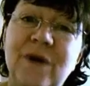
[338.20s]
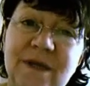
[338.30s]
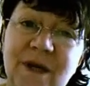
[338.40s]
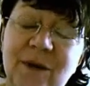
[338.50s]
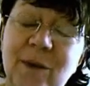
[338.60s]
trying
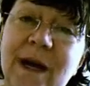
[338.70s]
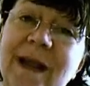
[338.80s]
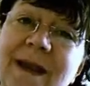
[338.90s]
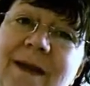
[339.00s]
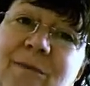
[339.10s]
to
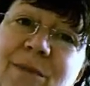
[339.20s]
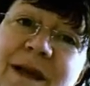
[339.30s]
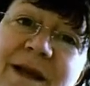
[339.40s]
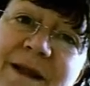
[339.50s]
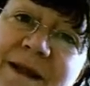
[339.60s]
quickly
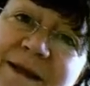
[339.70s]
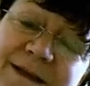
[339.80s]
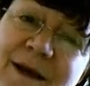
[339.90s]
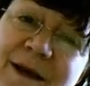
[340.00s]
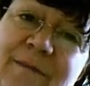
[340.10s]
complete
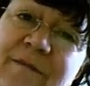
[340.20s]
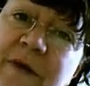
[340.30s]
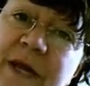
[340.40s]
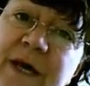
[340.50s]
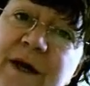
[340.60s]
this
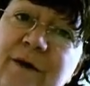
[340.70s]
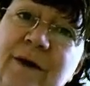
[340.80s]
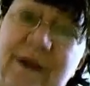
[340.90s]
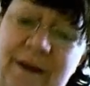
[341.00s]
video